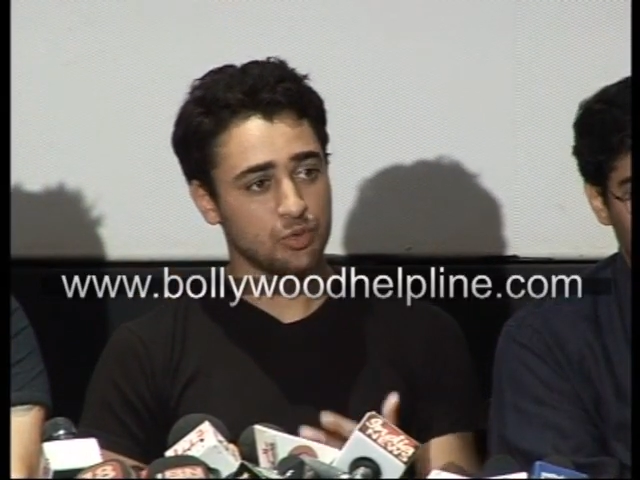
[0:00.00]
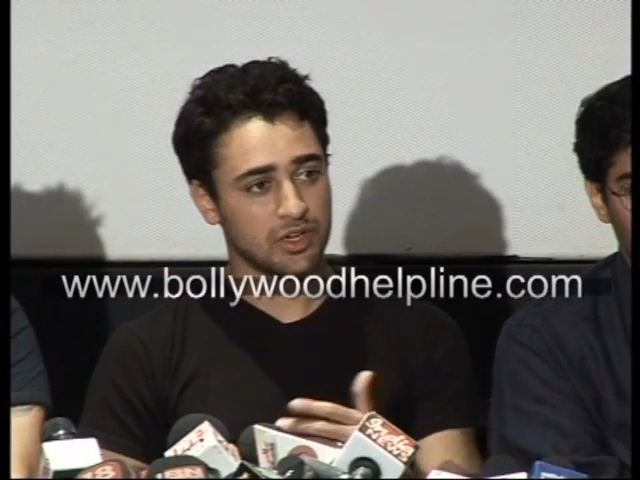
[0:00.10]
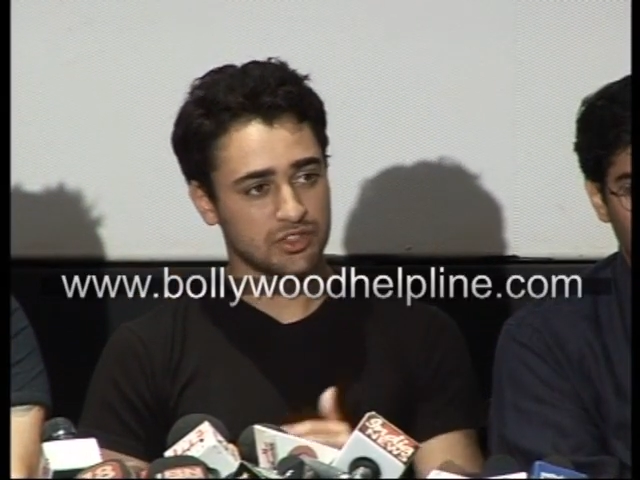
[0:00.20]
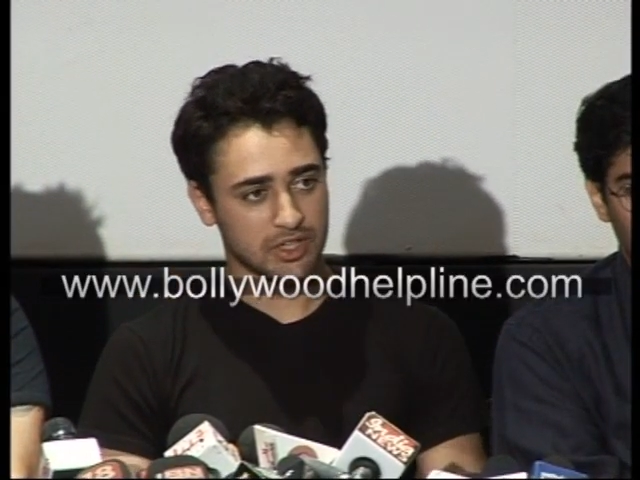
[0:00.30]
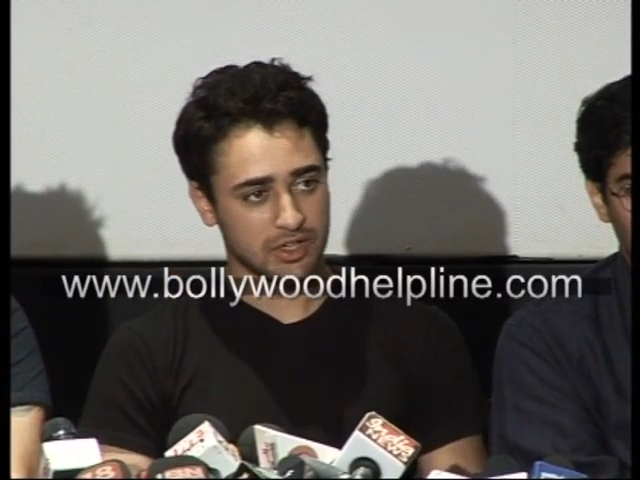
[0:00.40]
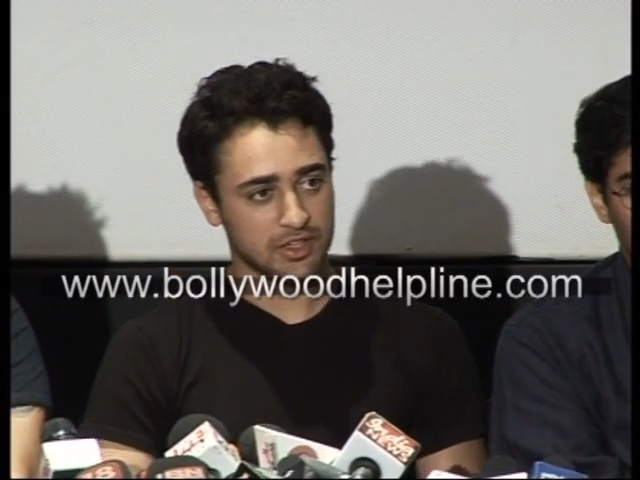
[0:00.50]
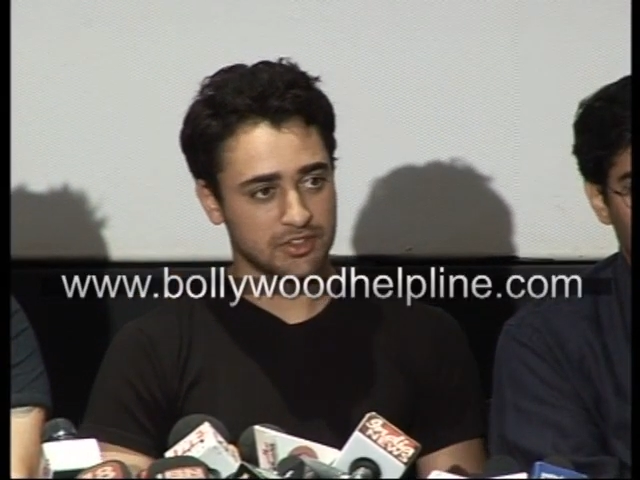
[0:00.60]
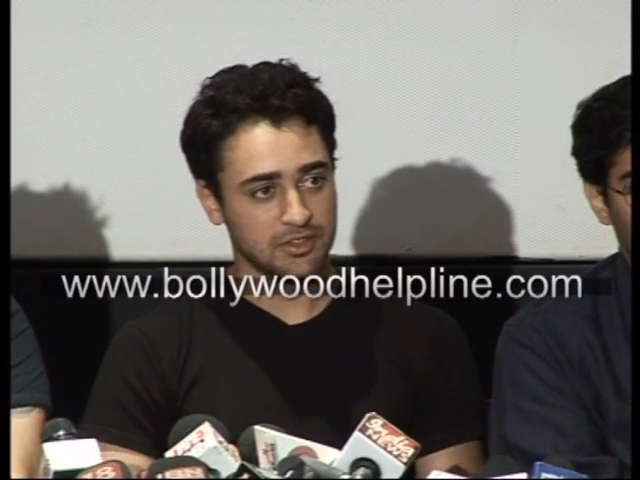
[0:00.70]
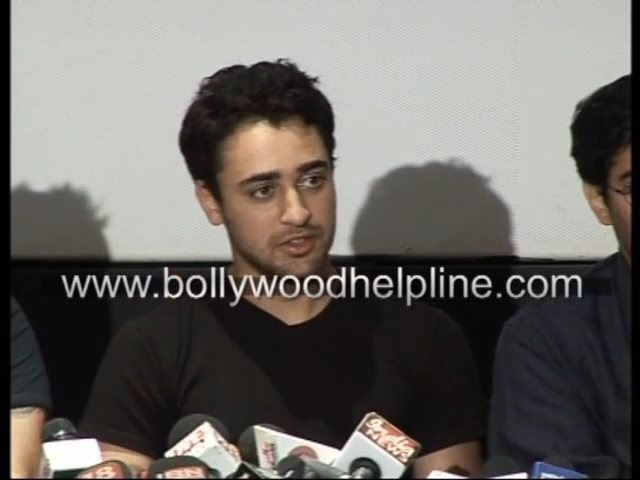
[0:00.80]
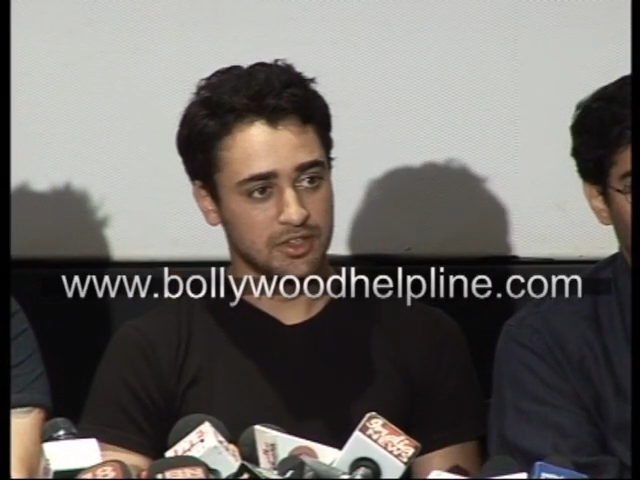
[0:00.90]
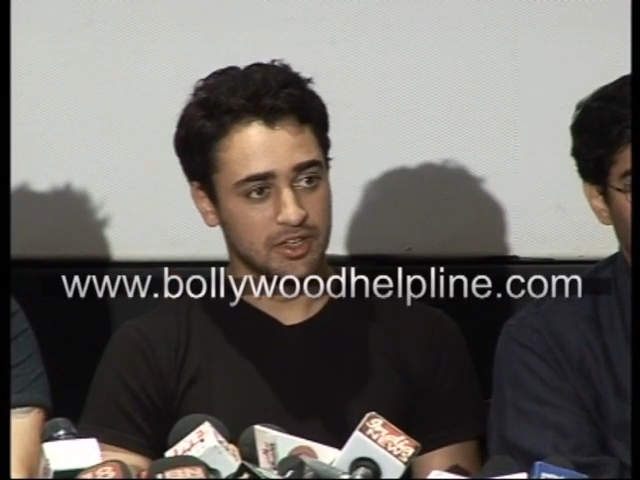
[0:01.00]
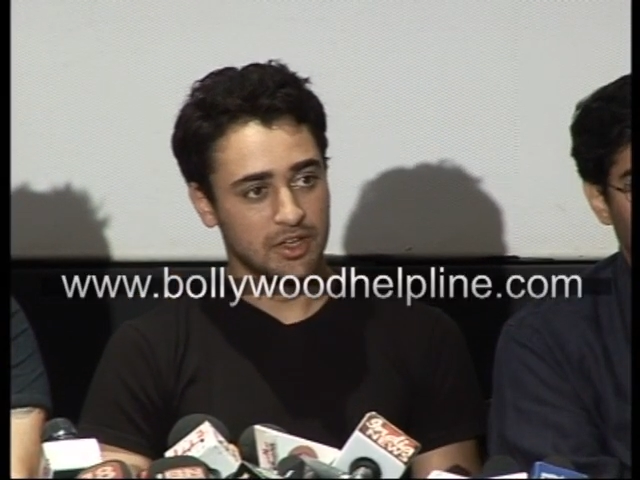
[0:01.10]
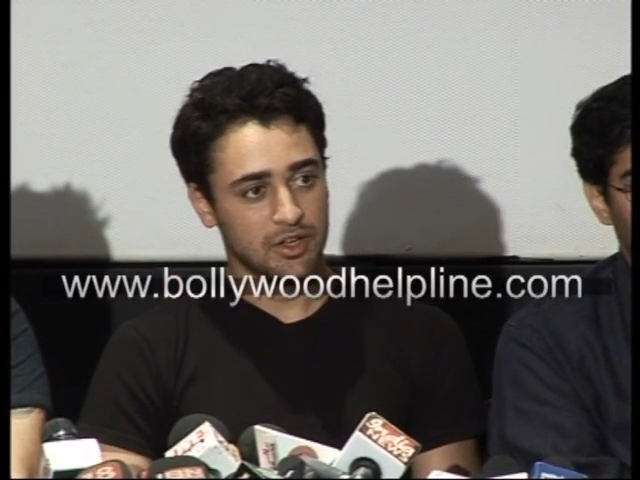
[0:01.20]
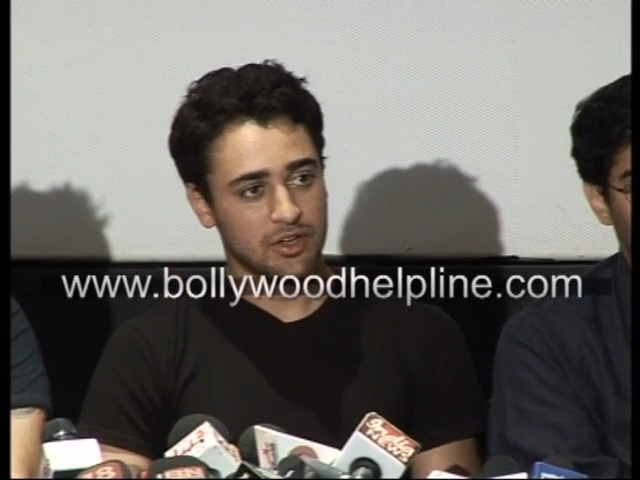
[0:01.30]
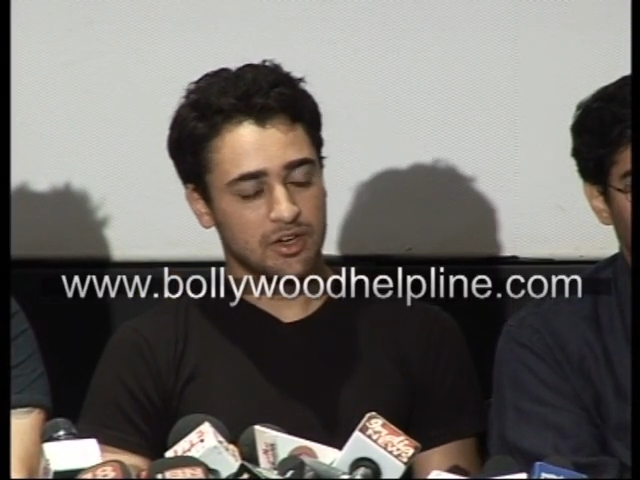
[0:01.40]
and Purna Jagannathan.
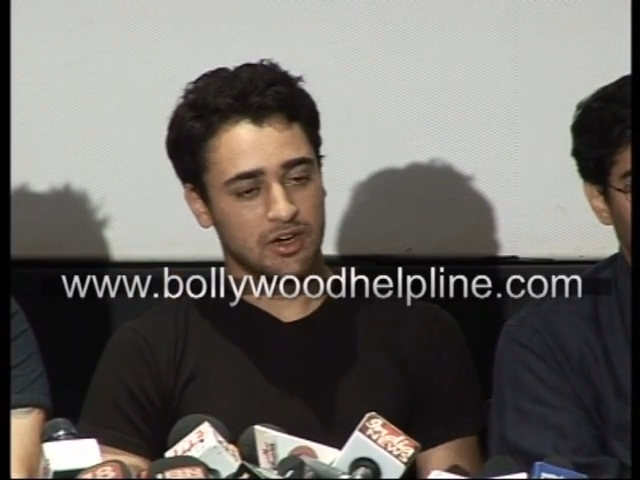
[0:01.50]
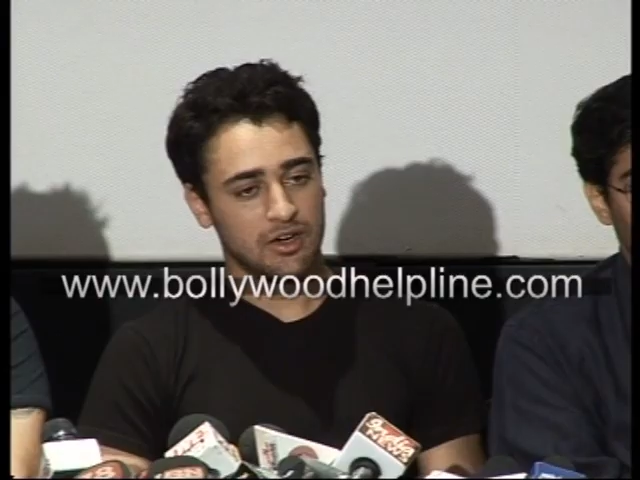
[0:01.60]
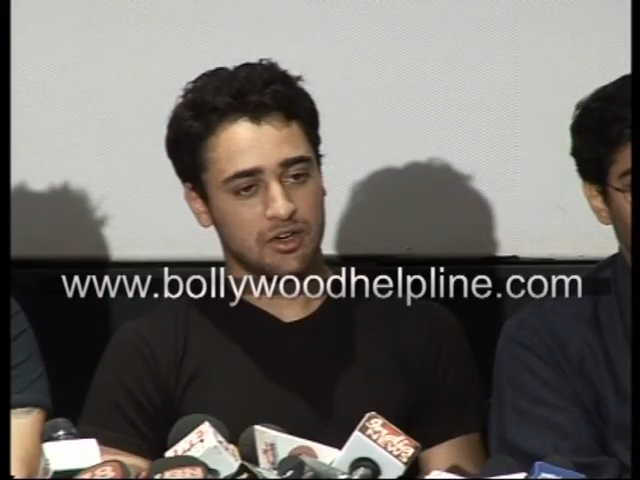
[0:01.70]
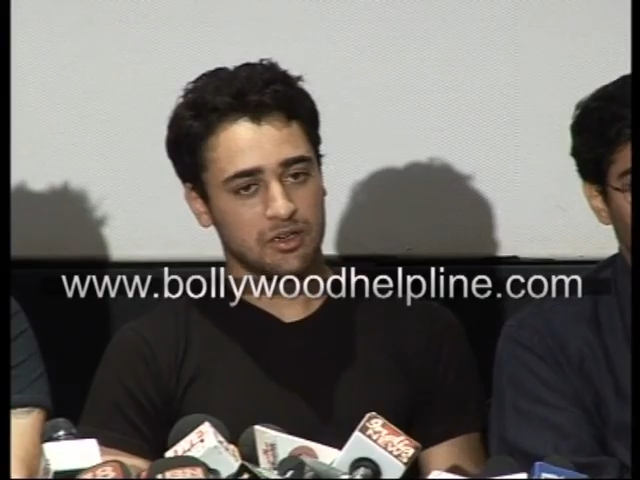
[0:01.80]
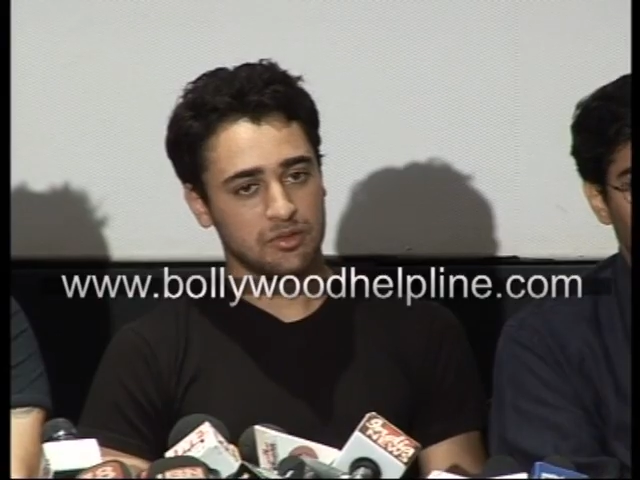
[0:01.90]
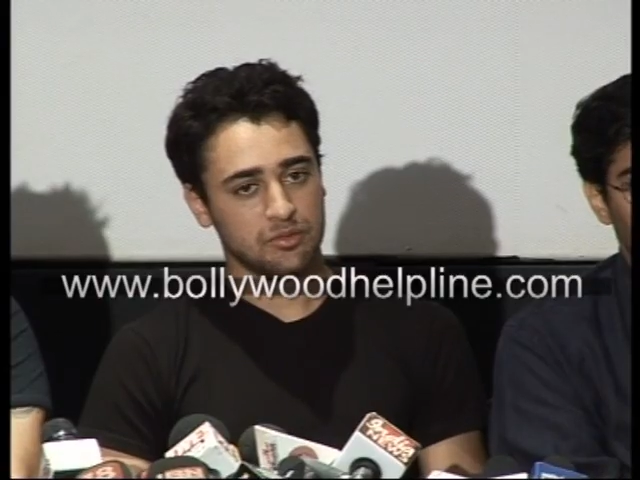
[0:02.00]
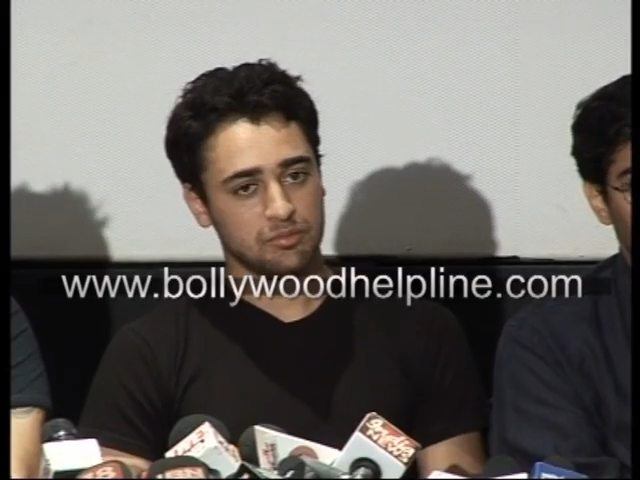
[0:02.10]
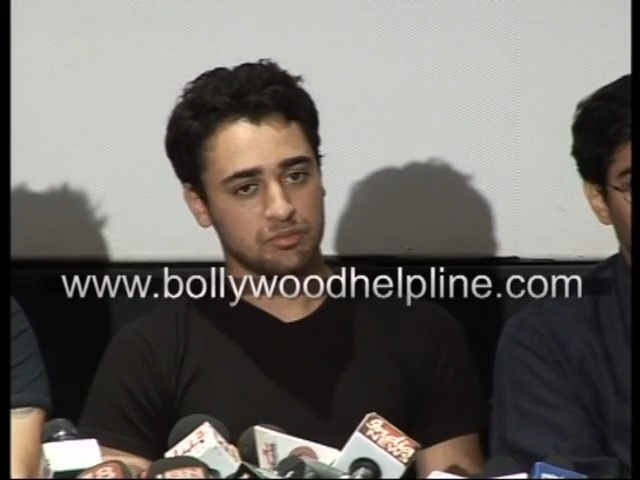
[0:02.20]
Uh,